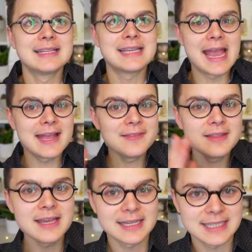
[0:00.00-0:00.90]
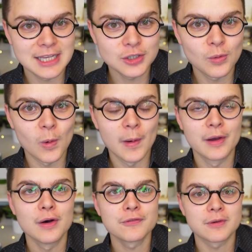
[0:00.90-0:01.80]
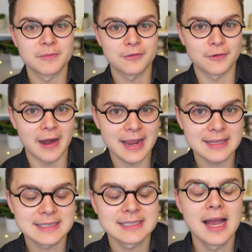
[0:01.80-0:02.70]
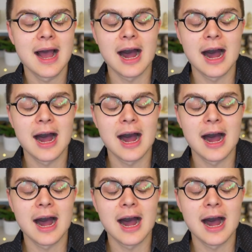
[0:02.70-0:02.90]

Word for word: taking the essential oil from France,